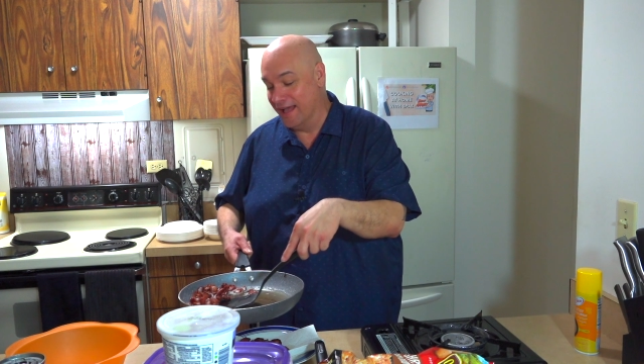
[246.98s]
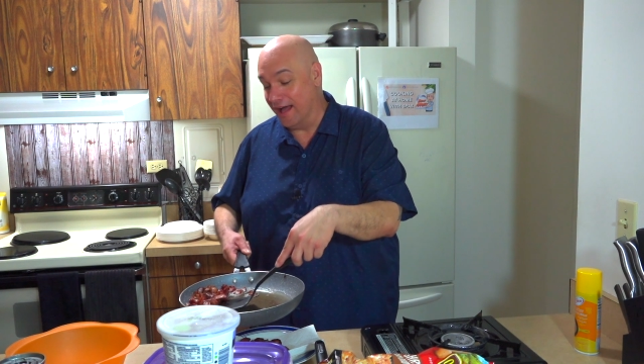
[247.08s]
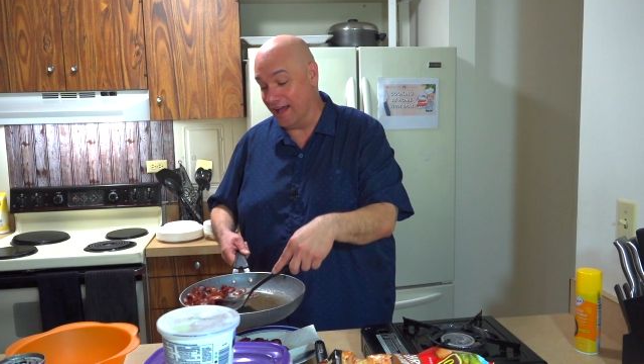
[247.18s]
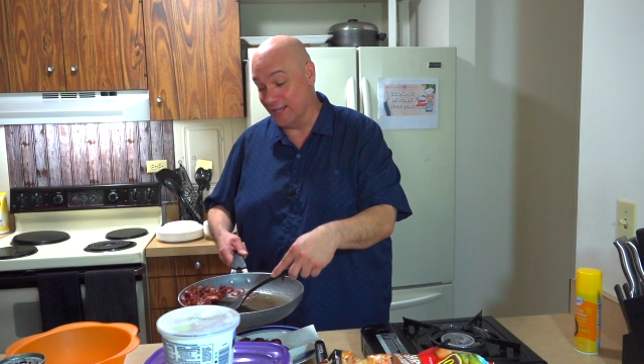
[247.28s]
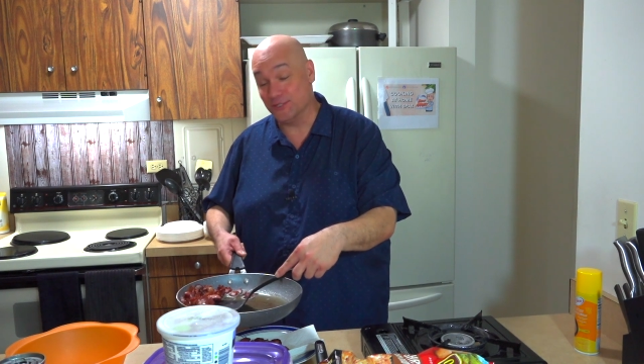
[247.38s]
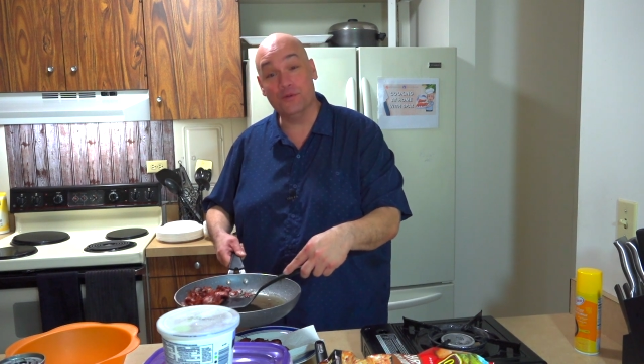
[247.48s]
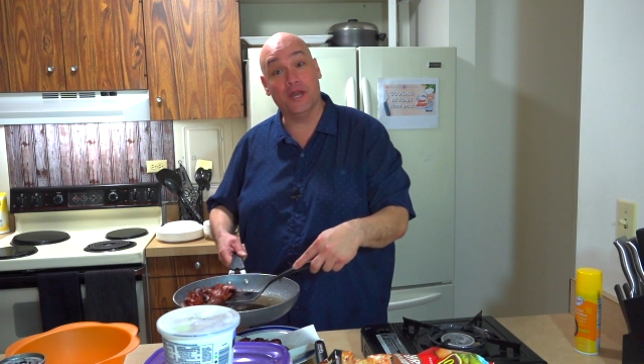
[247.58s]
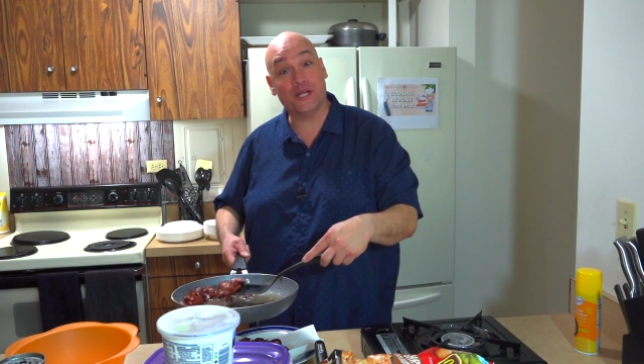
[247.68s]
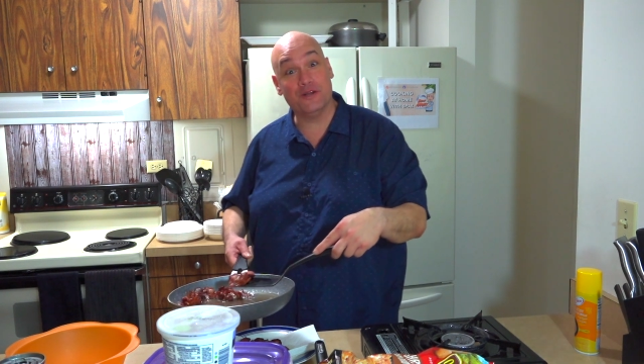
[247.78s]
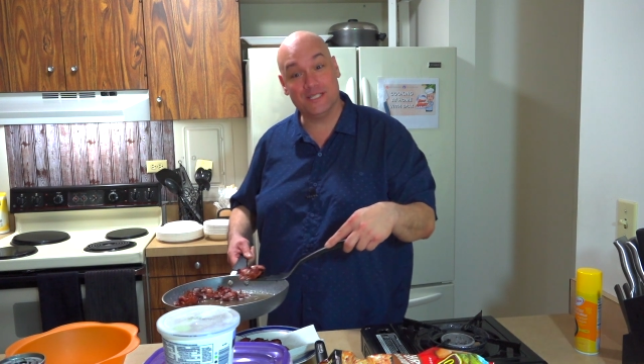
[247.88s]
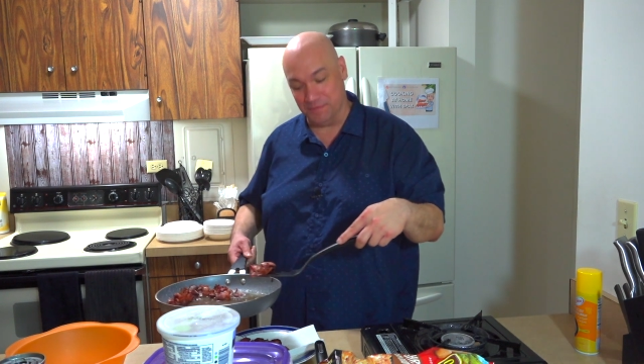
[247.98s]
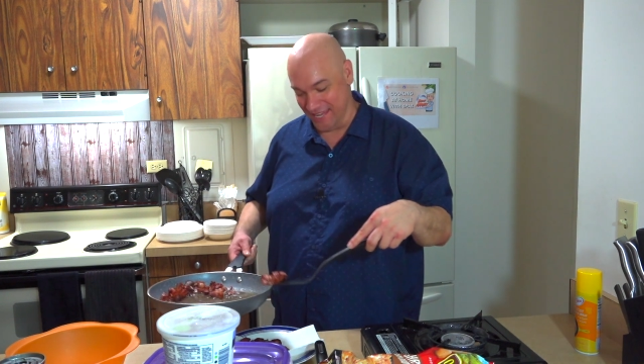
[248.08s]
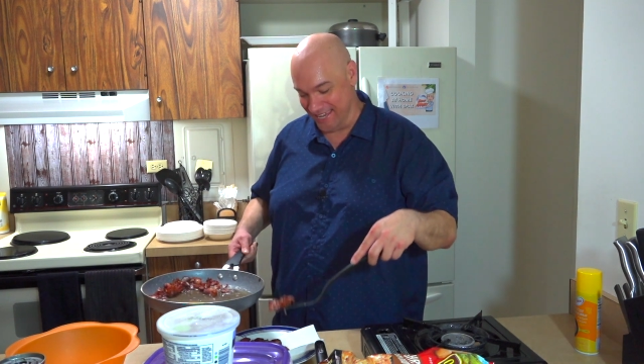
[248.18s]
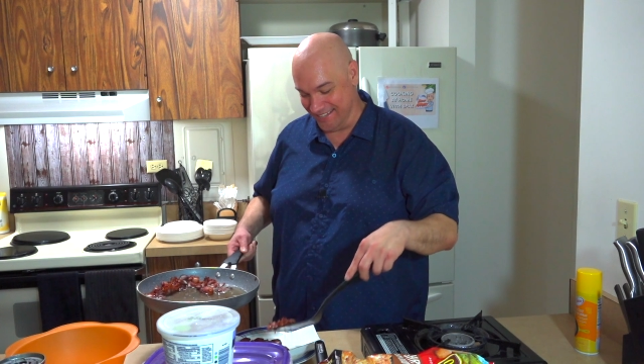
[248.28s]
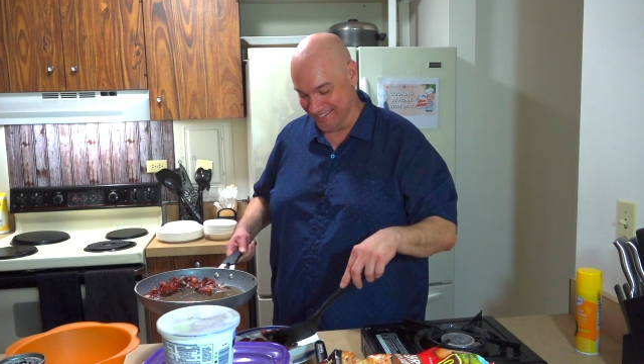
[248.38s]
So you want it
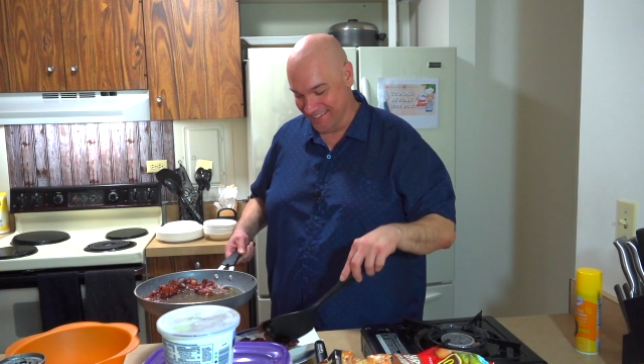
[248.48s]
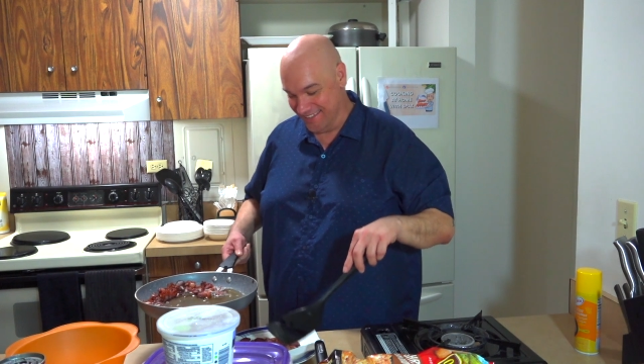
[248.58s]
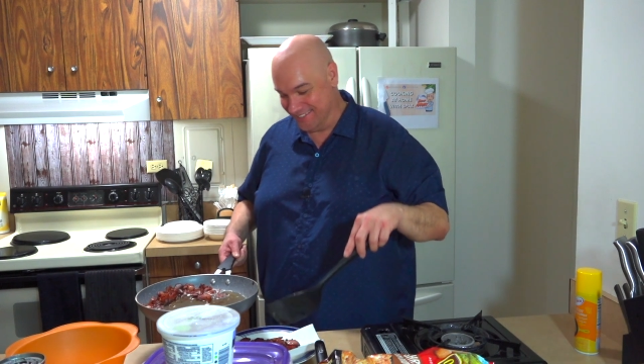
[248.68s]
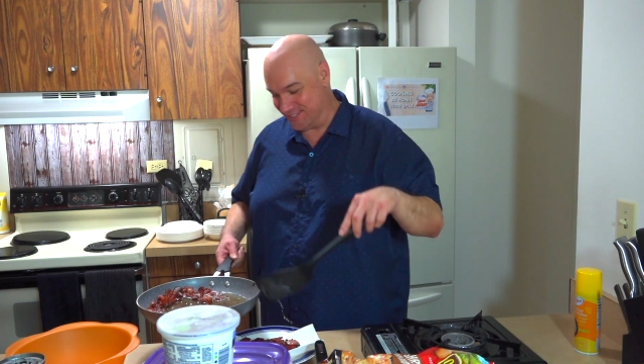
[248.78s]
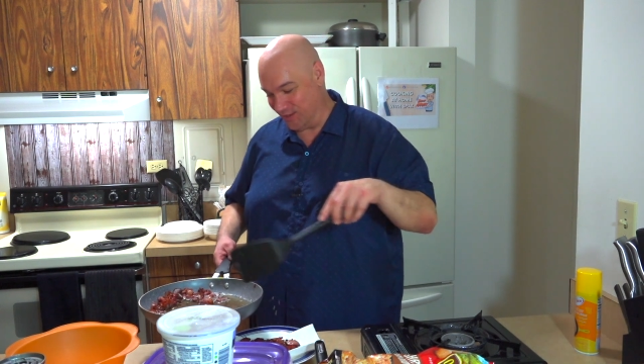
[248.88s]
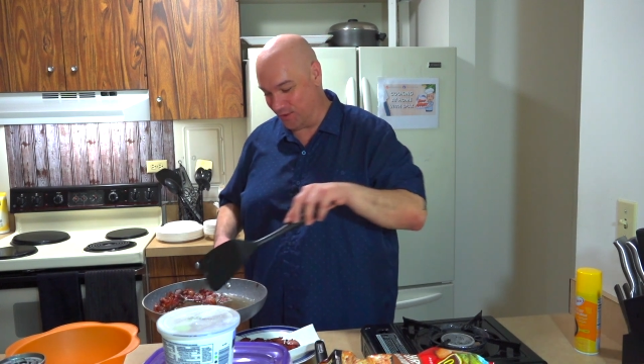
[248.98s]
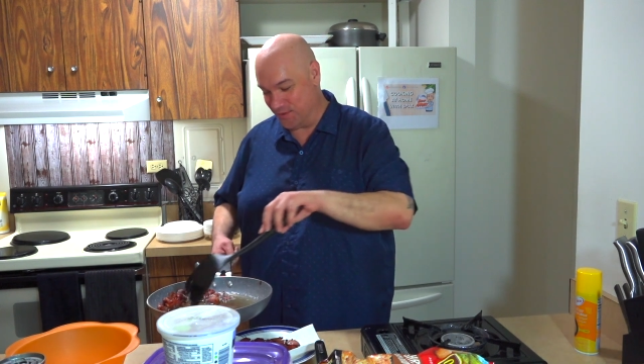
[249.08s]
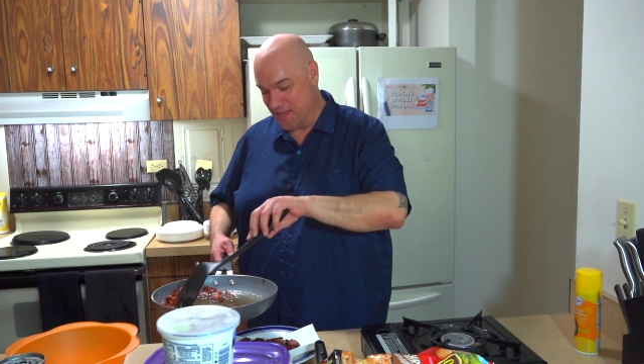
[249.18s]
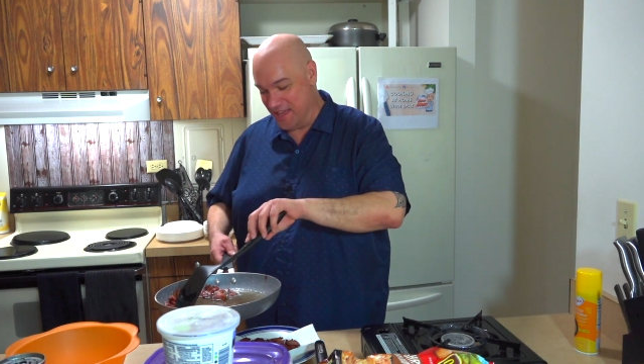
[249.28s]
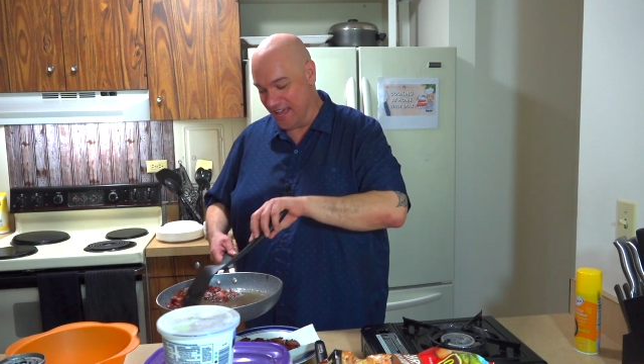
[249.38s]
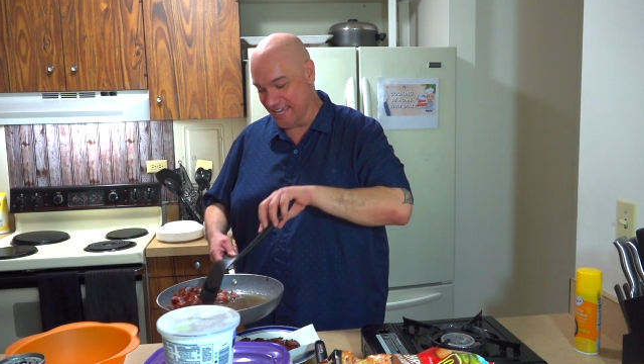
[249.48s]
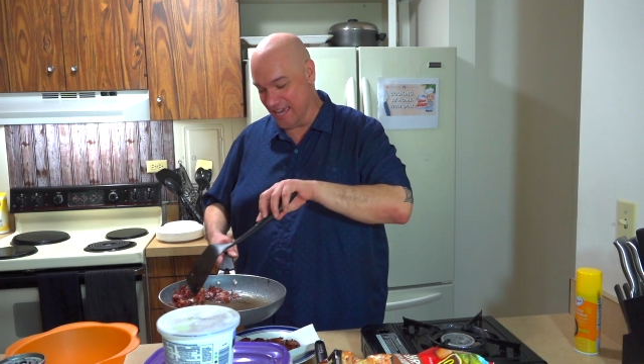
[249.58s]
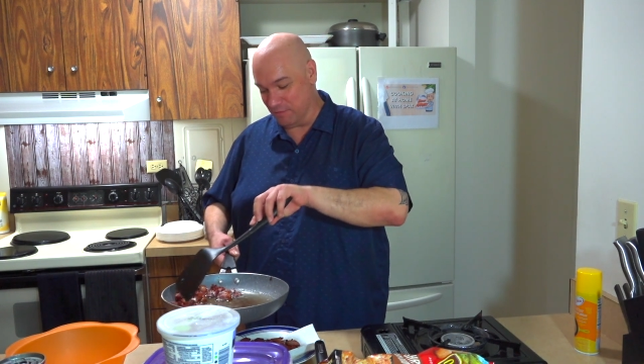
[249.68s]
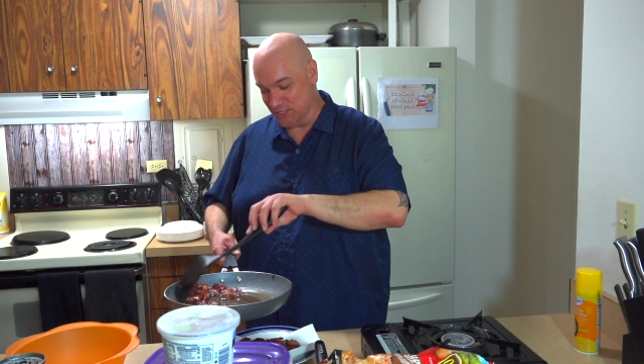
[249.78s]
crispy. So again,